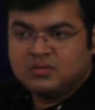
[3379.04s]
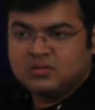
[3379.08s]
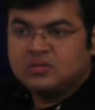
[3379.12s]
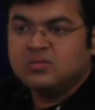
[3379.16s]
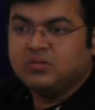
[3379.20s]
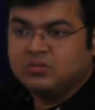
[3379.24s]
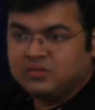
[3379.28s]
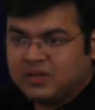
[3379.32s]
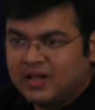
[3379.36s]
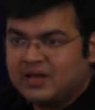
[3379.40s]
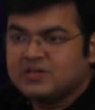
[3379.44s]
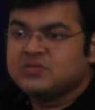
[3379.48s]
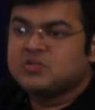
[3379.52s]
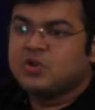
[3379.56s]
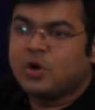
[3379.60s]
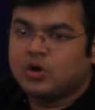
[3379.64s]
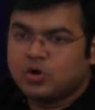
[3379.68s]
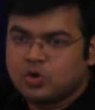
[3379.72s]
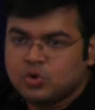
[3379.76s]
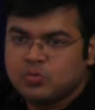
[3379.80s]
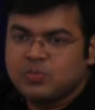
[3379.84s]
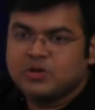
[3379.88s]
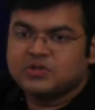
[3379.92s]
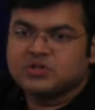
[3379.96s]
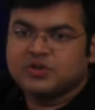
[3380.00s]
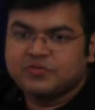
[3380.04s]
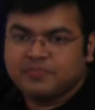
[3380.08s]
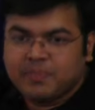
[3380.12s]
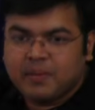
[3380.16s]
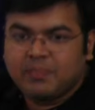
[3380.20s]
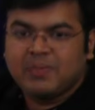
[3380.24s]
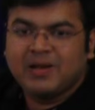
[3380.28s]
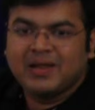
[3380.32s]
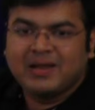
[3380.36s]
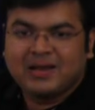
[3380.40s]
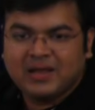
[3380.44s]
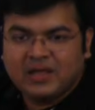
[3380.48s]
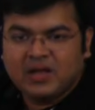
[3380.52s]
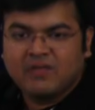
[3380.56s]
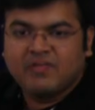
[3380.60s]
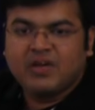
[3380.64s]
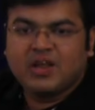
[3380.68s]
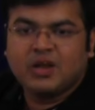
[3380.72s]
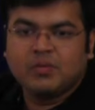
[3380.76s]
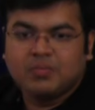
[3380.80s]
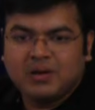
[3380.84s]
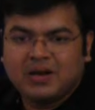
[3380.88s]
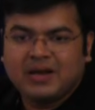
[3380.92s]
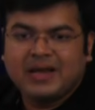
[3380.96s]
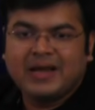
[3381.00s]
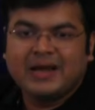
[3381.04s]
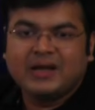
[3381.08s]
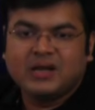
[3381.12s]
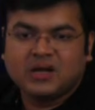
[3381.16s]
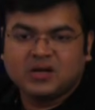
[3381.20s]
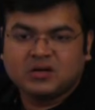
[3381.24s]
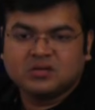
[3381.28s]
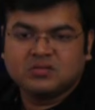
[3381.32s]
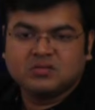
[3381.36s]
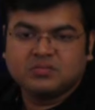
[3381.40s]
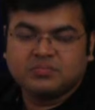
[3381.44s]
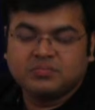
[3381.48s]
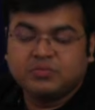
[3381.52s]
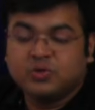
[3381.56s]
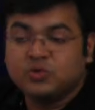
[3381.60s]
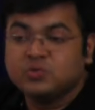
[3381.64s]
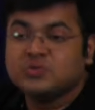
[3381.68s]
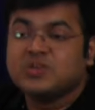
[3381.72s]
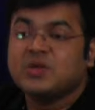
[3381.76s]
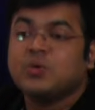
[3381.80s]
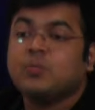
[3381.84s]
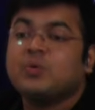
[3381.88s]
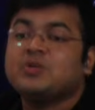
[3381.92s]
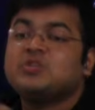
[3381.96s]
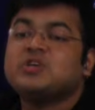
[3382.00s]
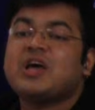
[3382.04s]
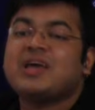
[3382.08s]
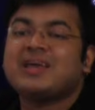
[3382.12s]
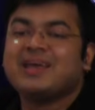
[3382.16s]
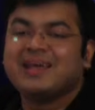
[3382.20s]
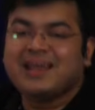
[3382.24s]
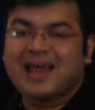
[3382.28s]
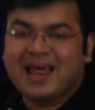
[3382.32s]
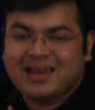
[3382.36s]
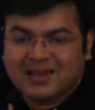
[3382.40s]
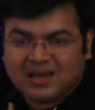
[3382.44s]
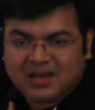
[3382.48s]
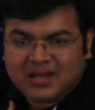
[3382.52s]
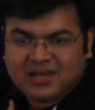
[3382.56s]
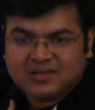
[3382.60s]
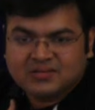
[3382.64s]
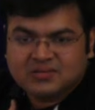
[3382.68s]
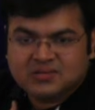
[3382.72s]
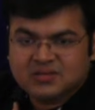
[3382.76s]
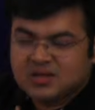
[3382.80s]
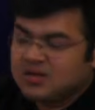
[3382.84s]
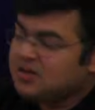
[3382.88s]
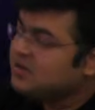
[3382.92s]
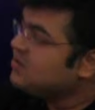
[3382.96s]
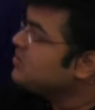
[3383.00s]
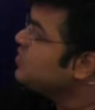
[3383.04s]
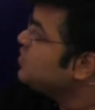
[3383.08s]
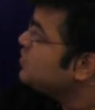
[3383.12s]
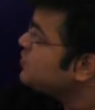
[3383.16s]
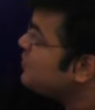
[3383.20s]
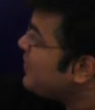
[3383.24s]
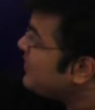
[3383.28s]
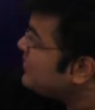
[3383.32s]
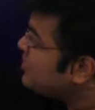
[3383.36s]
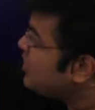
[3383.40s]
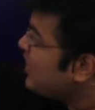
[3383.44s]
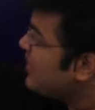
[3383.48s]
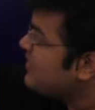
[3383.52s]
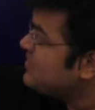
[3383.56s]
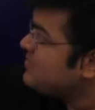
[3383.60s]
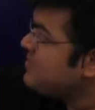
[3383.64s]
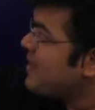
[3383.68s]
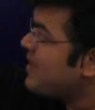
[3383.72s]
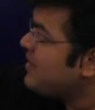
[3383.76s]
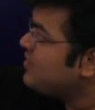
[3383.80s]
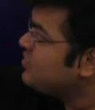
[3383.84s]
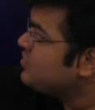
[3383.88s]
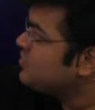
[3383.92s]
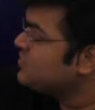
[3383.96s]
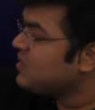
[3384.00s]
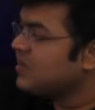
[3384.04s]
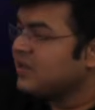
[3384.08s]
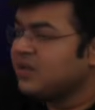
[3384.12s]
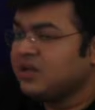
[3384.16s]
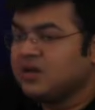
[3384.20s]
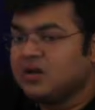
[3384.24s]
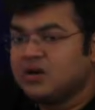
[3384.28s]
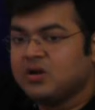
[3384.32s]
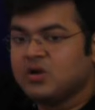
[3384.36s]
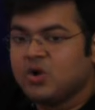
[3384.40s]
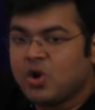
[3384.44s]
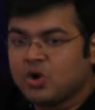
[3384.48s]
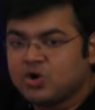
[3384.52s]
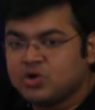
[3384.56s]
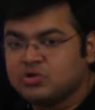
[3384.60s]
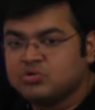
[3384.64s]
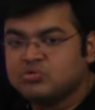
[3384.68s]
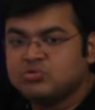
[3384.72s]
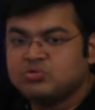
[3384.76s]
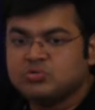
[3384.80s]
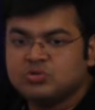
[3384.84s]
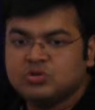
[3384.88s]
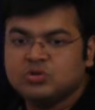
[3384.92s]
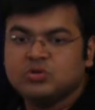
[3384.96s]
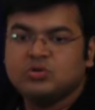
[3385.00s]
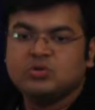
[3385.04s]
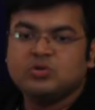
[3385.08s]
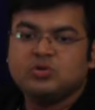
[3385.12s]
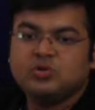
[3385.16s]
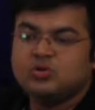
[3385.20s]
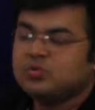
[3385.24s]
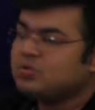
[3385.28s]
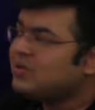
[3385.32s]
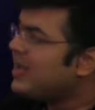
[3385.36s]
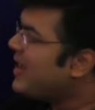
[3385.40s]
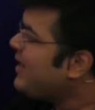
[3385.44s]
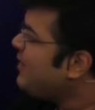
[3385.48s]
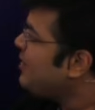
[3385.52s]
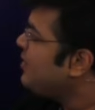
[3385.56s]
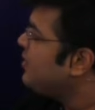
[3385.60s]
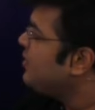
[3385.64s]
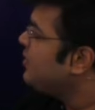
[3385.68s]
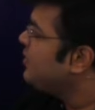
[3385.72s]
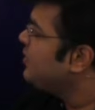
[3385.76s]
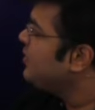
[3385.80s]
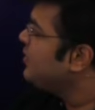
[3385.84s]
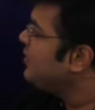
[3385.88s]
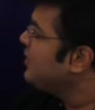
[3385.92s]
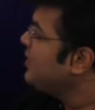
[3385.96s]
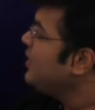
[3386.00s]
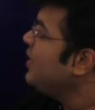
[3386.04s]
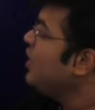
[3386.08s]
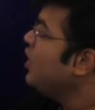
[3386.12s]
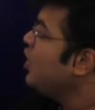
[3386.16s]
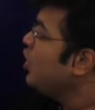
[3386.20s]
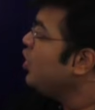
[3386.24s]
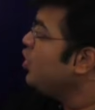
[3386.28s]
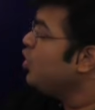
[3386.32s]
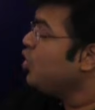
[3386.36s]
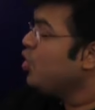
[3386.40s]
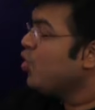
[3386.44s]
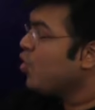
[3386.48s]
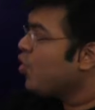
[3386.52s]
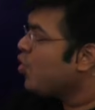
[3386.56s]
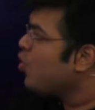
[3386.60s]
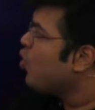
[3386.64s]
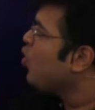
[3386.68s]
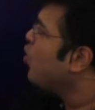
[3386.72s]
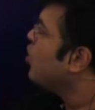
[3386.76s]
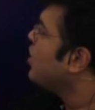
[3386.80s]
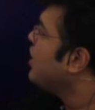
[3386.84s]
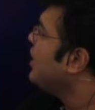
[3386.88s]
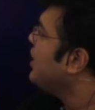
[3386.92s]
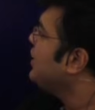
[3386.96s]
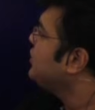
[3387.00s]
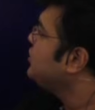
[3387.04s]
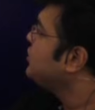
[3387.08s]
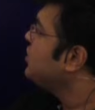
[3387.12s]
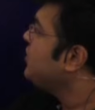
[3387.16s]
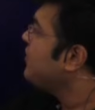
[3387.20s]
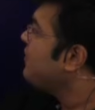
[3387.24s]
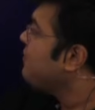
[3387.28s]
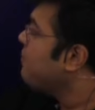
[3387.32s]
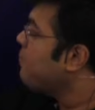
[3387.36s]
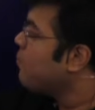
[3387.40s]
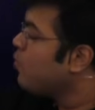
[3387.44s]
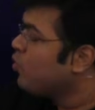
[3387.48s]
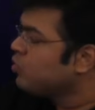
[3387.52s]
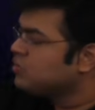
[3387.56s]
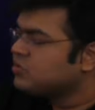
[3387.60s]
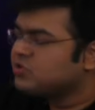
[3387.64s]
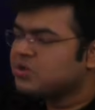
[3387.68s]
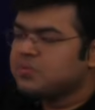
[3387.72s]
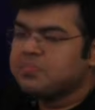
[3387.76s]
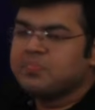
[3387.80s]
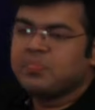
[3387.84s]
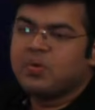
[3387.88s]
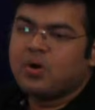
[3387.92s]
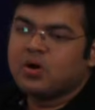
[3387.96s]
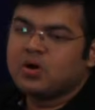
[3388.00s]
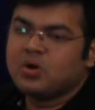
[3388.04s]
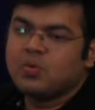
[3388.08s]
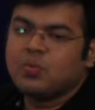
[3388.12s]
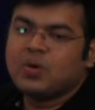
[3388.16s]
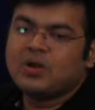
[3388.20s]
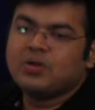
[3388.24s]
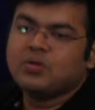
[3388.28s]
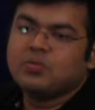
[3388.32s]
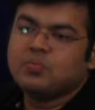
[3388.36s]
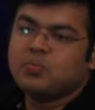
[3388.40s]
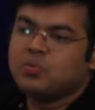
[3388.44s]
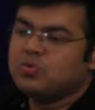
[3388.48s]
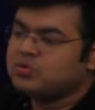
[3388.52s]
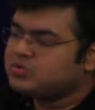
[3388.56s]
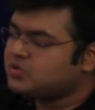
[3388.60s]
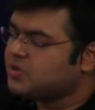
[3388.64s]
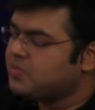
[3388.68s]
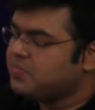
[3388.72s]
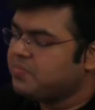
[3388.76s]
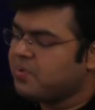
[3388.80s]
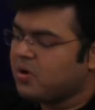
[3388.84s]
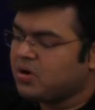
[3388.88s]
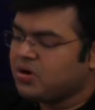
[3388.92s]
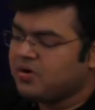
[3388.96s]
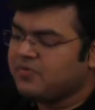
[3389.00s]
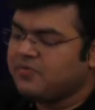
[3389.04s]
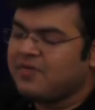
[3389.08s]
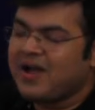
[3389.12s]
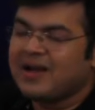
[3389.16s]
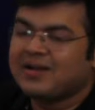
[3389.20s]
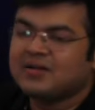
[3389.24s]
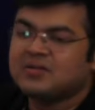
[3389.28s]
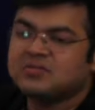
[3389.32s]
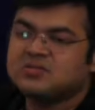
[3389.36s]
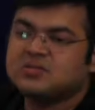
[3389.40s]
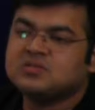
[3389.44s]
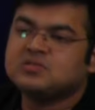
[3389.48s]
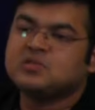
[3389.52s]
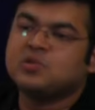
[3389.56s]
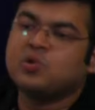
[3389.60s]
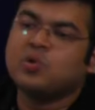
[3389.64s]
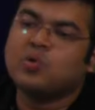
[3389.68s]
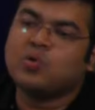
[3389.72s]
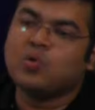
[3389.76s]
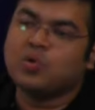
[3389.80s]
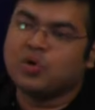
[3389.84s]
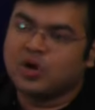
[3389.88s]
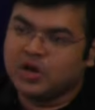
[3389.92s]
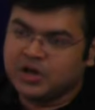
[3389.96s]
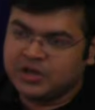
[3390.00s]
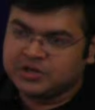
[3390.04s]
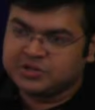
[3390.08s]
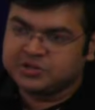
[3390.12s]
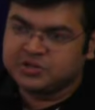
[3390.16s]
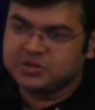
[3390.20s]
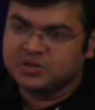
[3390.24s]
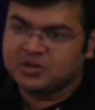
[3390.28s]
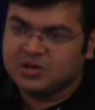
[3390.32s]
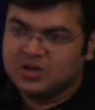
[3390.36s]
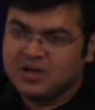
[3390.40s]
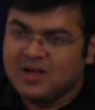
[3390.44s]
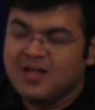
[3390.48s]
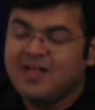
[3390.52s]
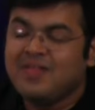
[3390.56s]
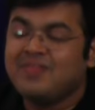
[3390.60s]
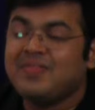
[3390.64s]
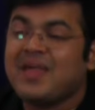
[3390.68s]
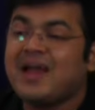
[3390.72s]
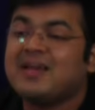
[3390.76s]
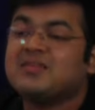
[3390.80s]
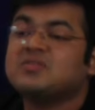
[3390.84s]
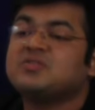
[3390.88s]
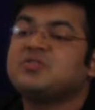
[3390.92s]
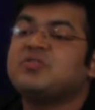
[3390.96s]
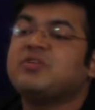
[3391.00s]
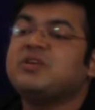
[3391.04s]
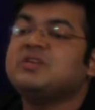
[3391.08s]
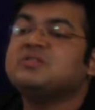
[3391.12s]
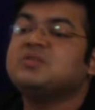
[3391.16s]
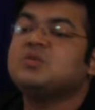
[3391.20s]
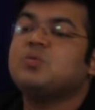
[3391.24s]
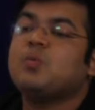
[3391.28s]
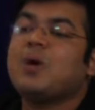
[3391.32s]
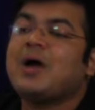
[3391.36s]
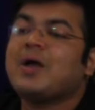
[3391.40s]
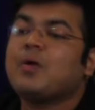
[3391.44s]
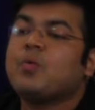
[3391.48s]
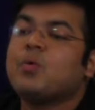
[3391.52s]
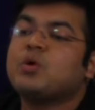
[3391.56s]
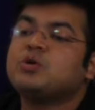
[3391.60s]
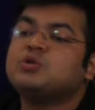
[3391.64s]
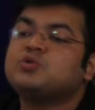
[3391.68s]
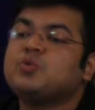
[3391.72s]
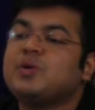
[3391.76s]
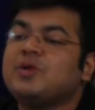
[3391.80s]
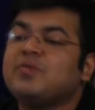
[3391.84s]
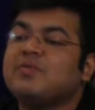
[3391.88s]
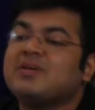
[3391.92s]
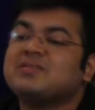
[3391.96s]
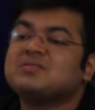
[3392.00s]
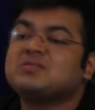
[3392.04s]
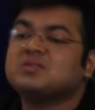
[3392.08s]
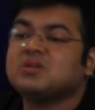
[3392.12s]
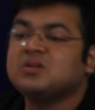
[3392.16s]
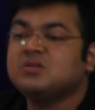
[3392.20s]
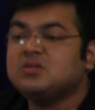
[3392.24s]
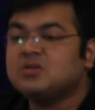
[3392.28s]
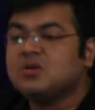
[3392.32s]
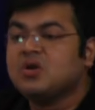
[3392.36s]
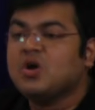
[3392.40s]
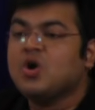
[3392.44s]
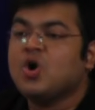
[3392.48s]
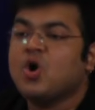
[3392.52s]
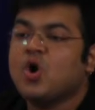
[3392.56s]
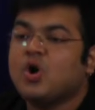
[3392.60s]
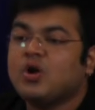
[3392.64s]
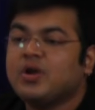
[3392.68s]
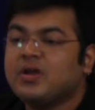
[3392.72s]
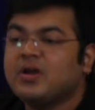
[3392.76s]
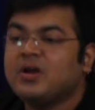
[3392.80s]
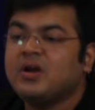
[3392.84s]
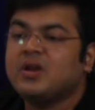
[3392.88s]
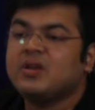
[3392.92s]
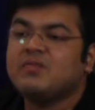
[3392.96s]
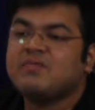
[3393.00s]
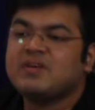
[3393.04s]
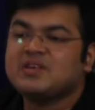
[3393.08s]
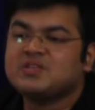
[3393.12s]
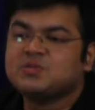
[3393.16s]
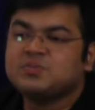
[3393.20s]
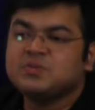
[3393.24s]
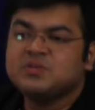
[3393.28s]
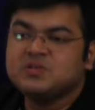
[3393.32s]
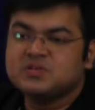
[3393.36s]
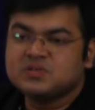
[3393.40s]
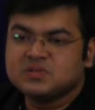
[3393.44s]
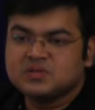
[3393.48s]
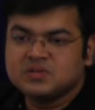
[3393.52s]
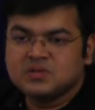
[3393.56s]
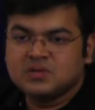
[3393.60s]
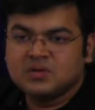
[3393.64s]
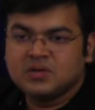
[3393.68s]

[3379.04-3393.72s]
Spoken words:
There is not too much of publicly available data using which I can analyze. So specialized managers are needed in order to do that. Low correlation, most important, one of the most important factors is low correlation. That is the reason why I want to invest in alternate investments.